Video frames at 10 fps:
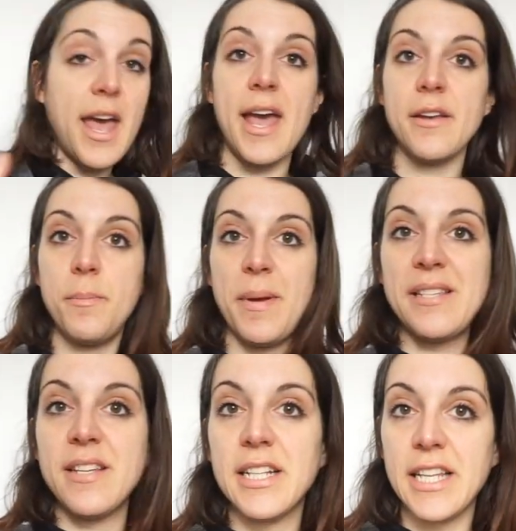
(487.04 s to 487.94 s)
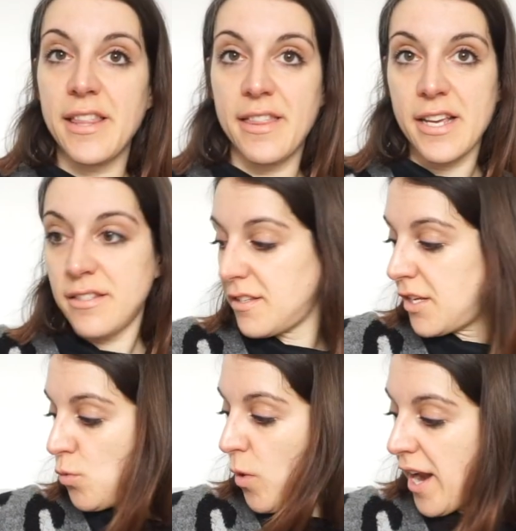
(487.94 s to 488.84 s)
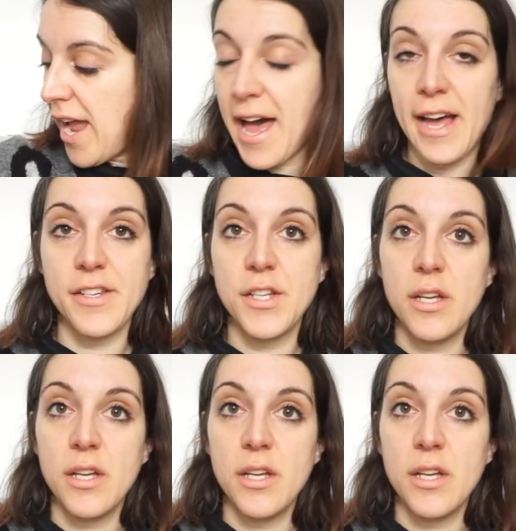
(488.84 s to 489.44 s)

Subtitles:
And basically this is what I had